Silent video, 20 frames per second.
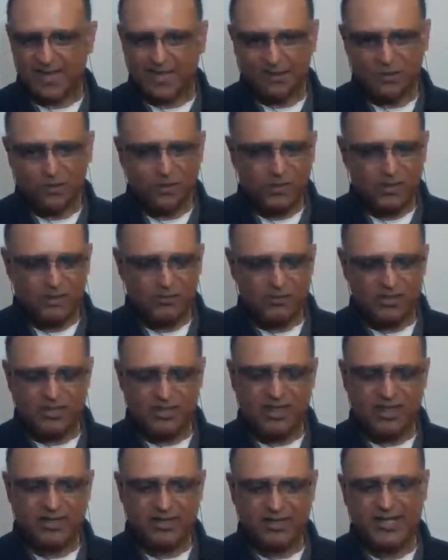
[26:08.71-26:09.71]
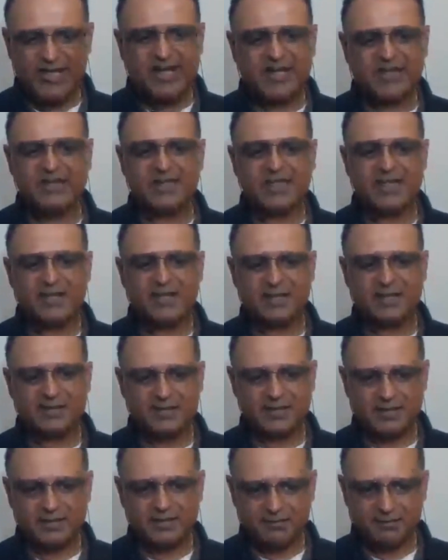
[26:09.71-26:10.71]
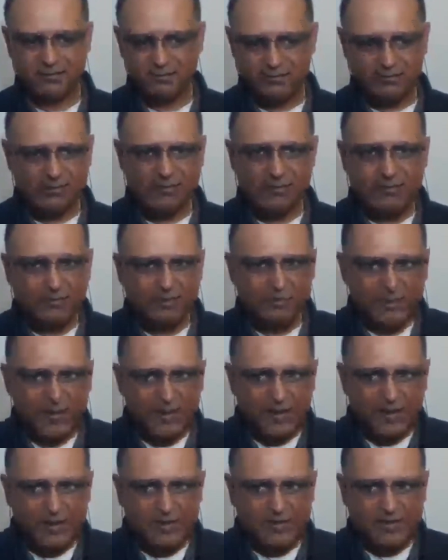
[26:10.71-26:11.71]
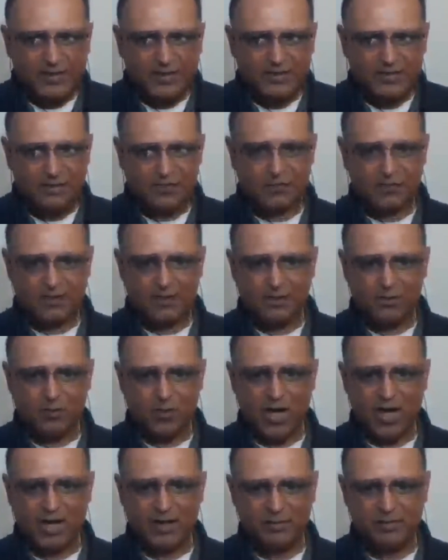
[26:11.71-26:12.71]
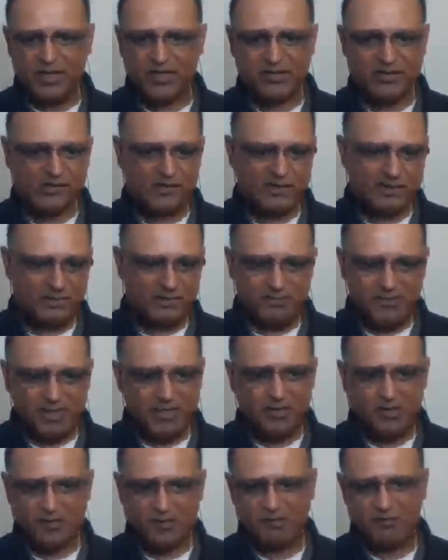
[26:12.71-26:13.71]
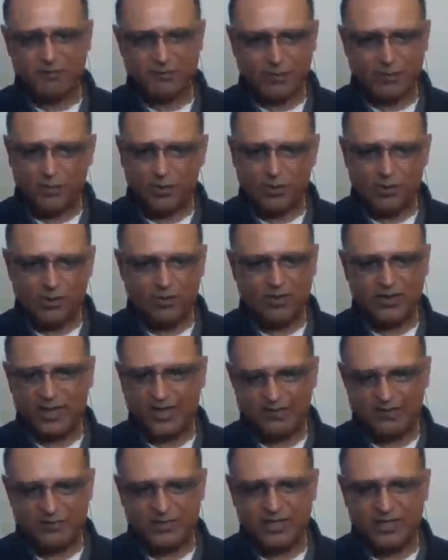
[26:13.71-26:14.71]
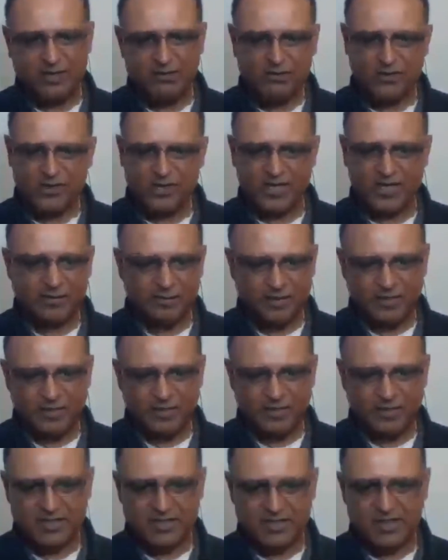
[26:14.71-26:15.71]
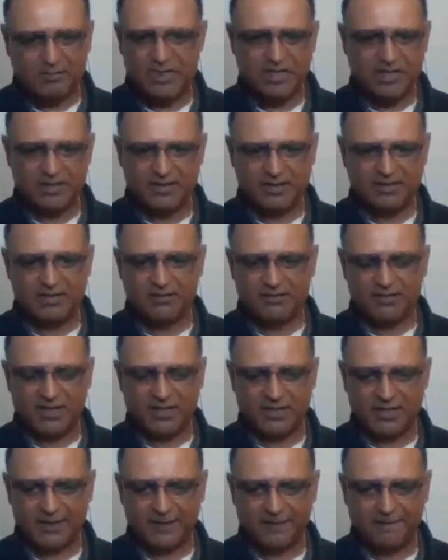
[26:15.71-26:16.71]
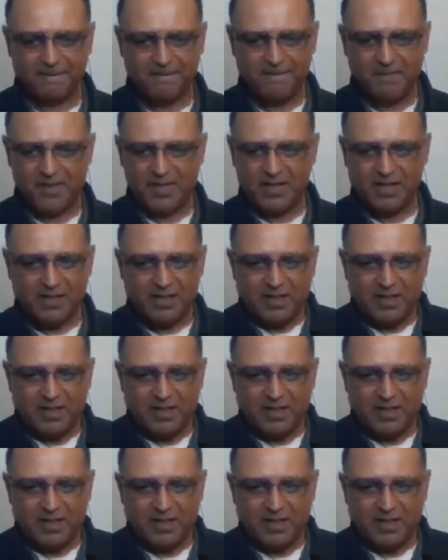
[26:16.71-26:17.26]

Like one was saying, ENTs. ENTs don't know why patients' ears are full, they have TMJ or TMD and stuff like that.